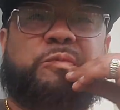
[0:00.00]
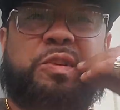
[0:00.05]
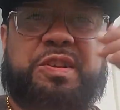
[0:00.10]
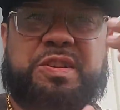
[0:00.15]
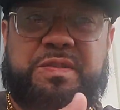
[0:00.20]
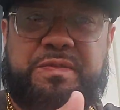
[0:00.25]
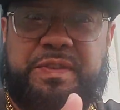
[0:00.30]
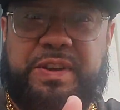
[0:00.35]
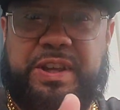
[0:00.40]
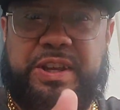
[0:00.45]

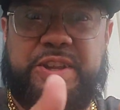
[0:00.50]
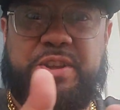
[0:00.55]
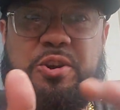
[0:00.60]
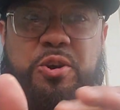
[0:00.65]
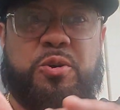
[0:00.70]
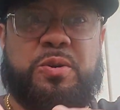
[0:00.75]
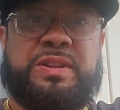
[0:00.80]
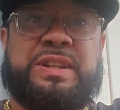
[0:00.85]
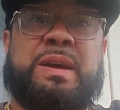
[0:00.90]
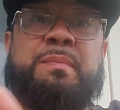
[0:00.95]
the
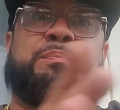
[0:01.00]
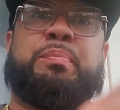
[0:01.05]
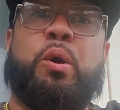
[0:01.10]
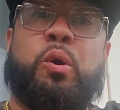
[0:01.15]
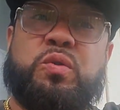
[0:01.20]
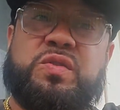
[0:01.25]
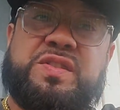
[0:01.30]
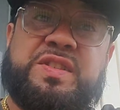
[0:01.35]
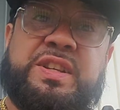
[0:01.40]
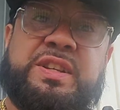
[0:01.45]
video and then
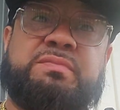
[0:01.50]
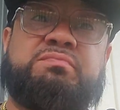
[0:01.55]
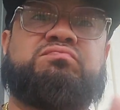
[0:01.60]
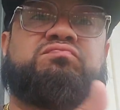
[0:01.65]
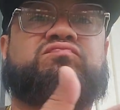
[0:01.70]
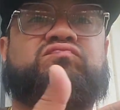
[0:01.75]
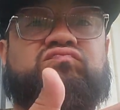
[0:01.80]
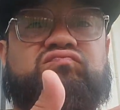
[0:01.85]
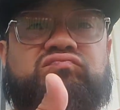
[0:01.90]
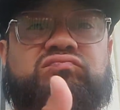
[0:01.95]
post it.
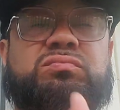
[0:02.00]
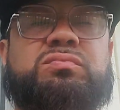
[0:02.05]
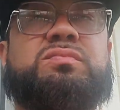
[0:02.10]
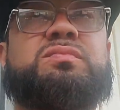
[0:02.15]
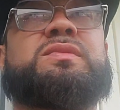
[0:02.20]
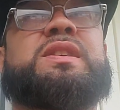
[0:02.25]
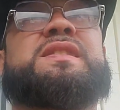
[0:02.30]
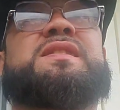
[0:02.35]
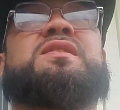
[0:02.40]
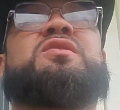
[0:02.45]

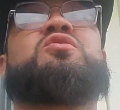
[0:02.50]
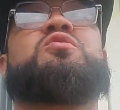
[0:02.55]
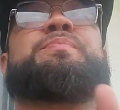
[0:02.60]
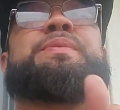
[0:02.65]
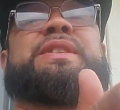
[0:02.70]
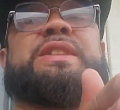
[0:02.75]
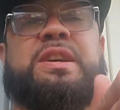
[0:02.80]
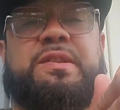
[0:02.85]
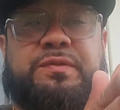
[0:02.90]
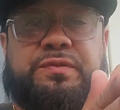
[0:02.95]
That's a little
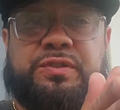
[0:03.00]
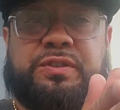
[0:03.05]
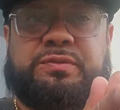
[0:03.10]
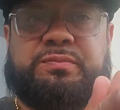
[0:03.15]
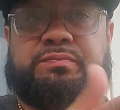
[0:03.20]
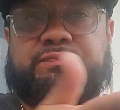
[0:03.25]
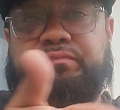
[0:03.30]
bit different.